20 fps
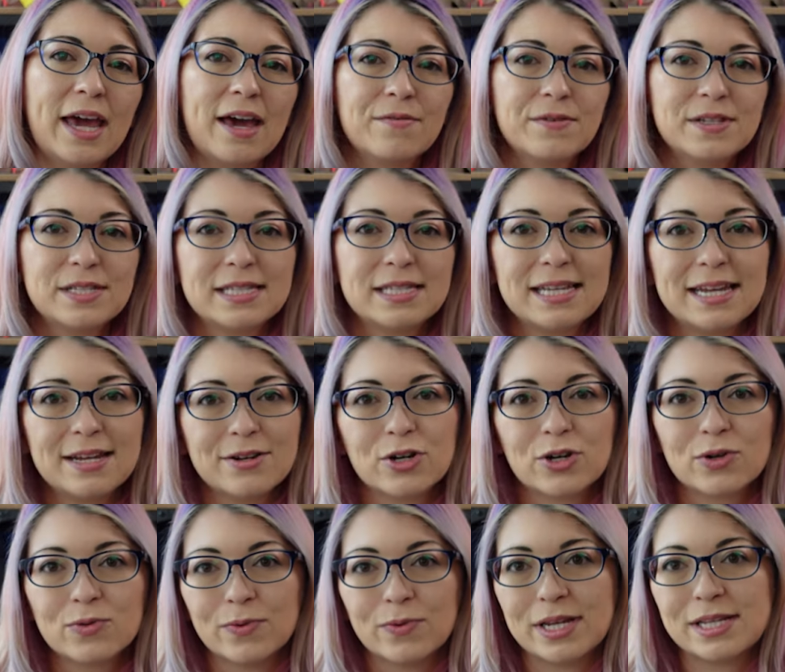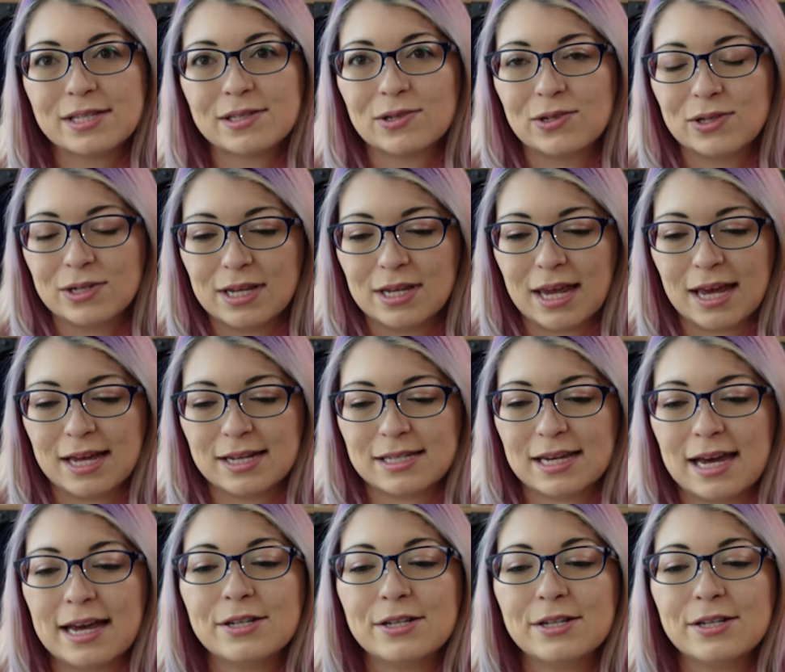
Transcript: haven't seen her resold yet,